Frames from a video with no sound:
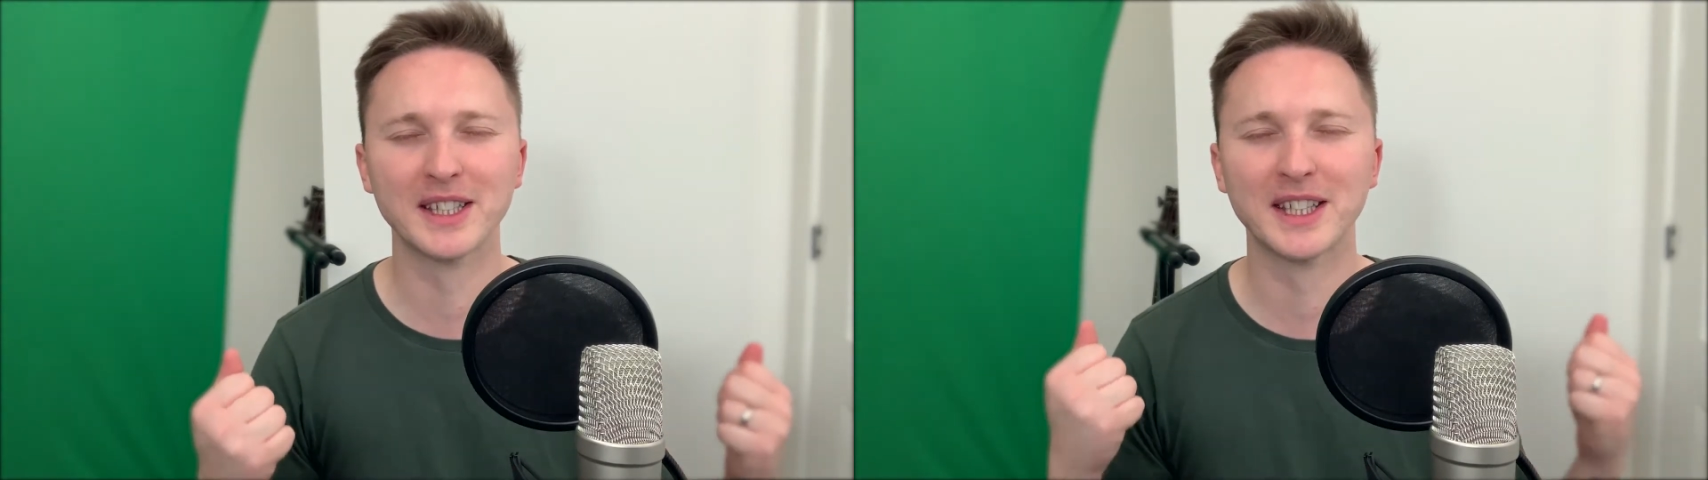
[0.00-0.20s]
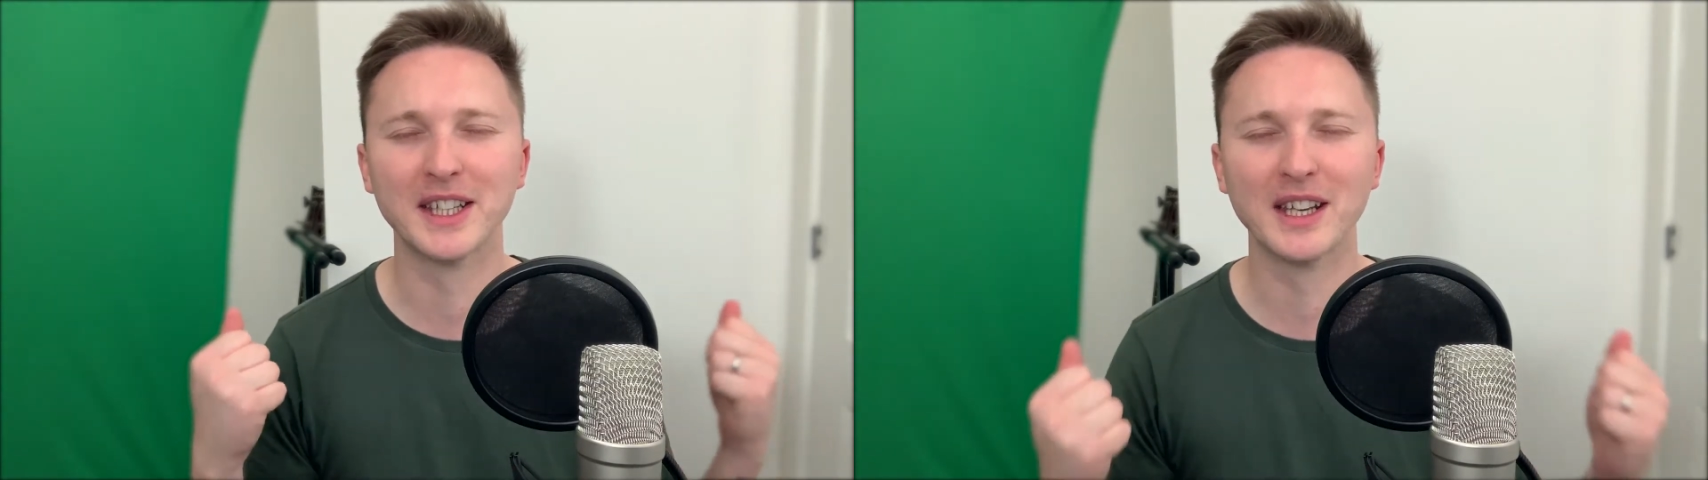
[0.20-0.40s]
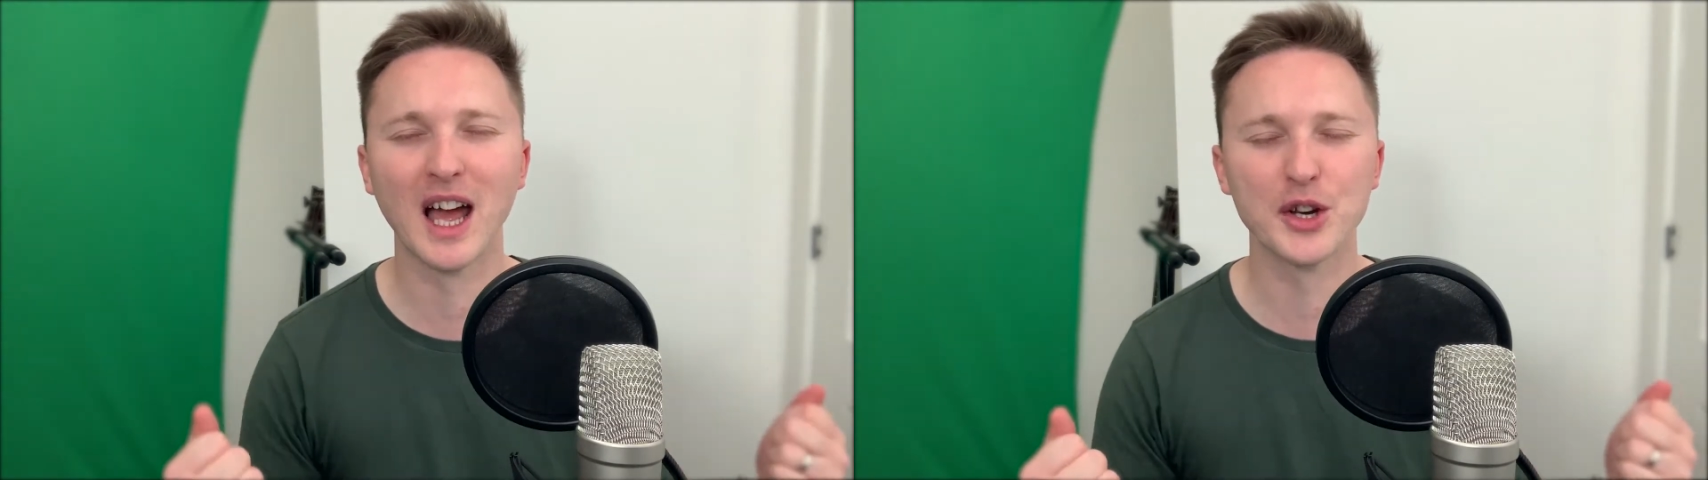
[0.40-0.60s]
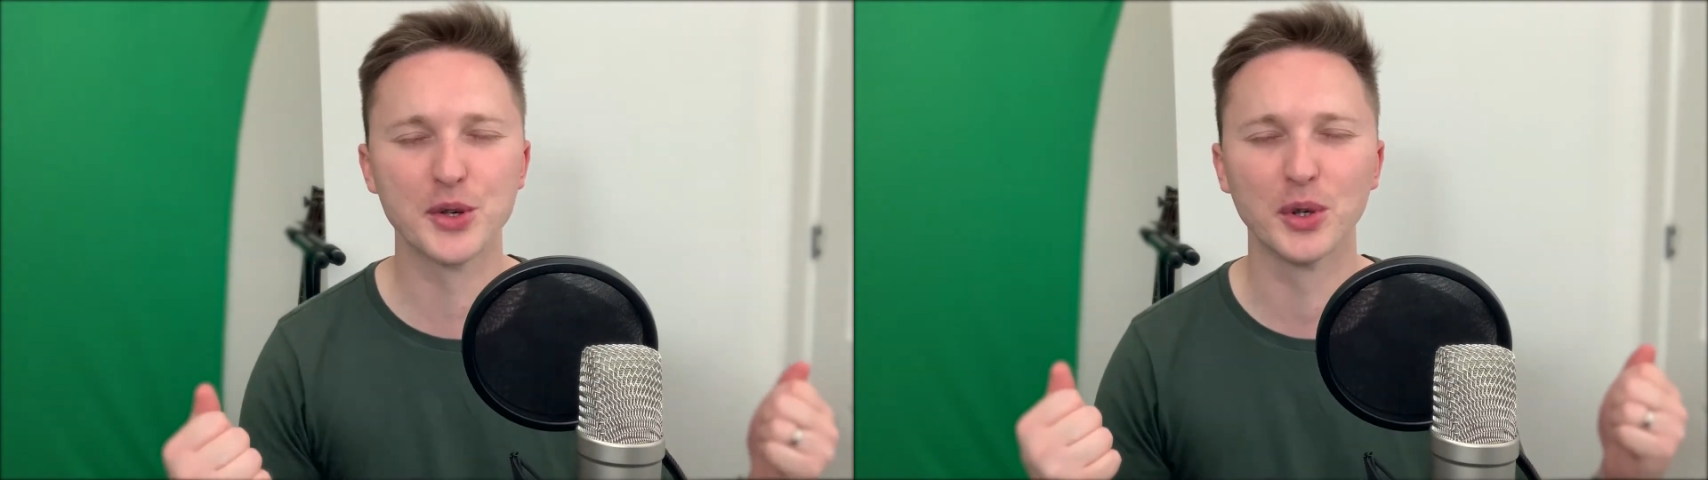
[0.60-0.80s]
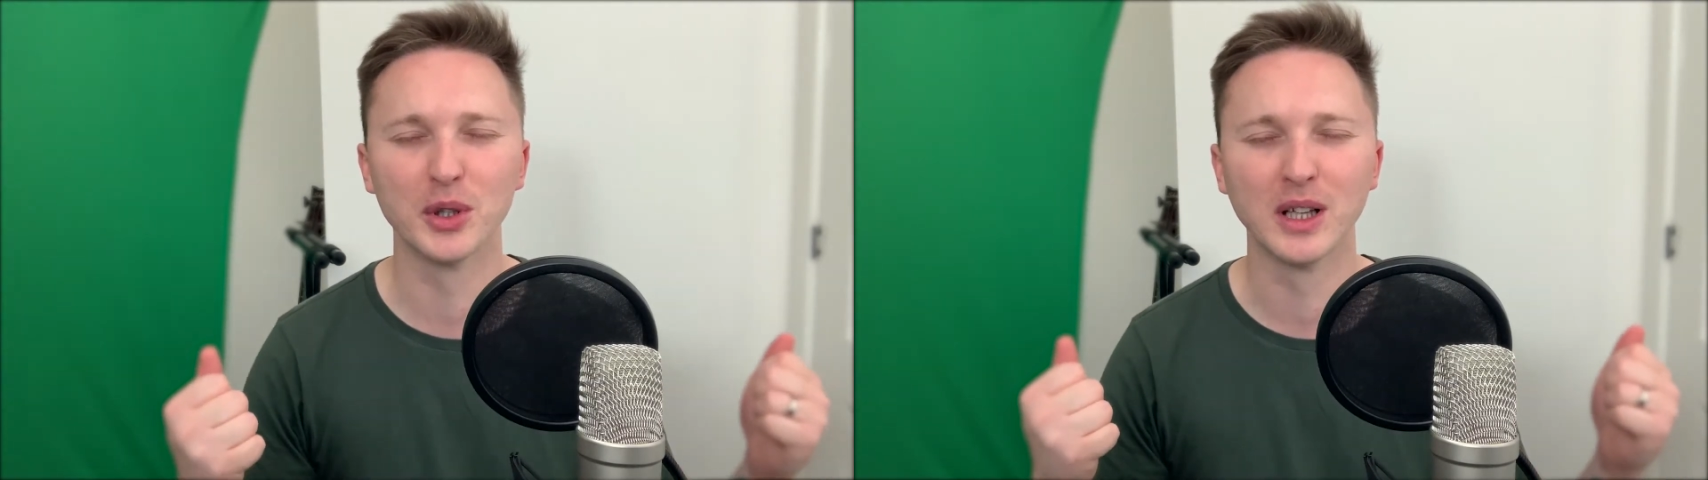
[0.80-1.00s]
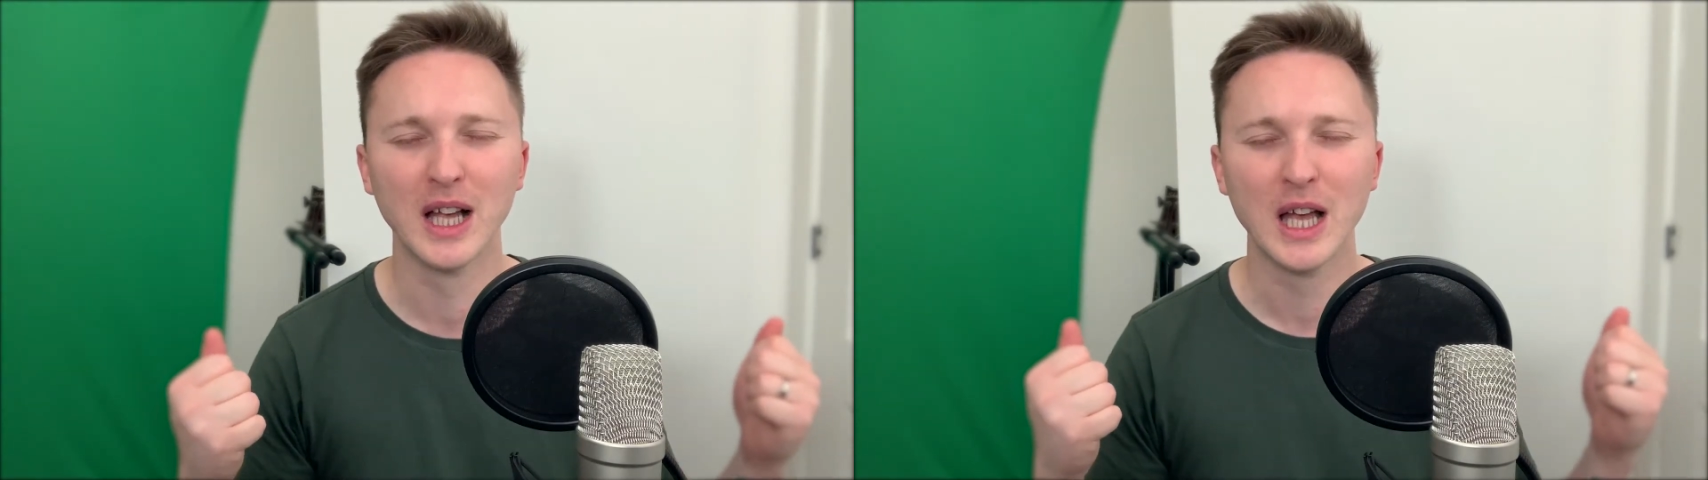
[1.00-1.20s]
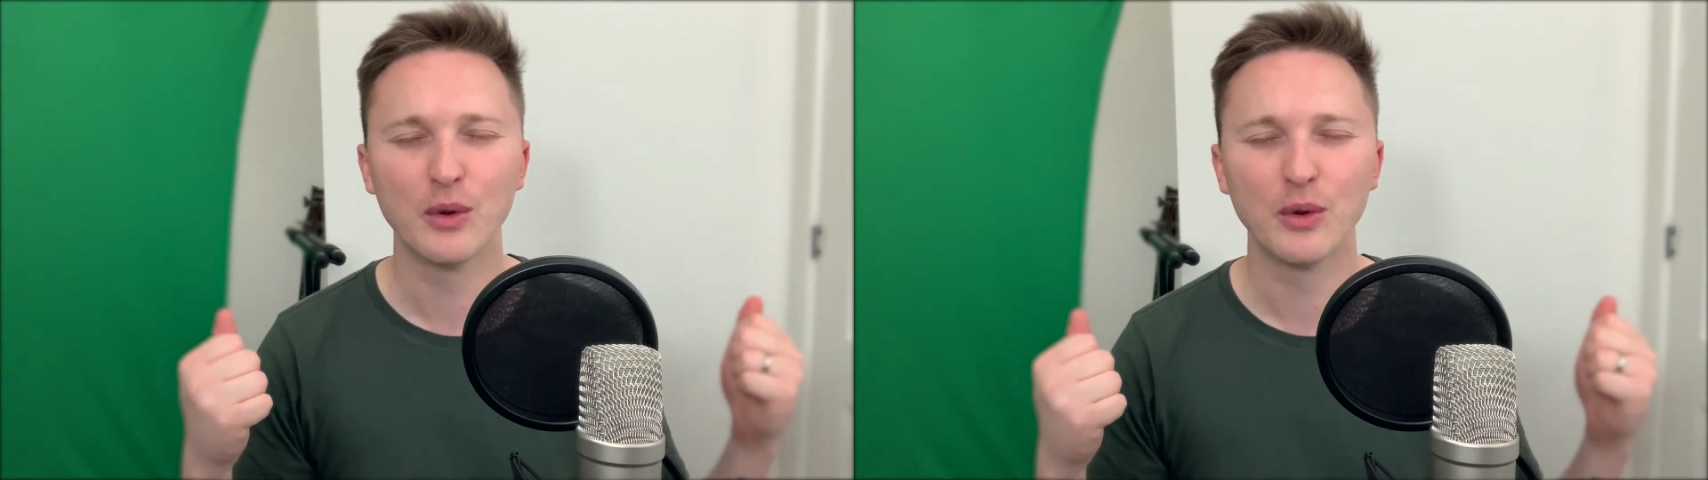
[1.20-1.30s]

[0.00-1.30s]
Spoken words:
it's a natural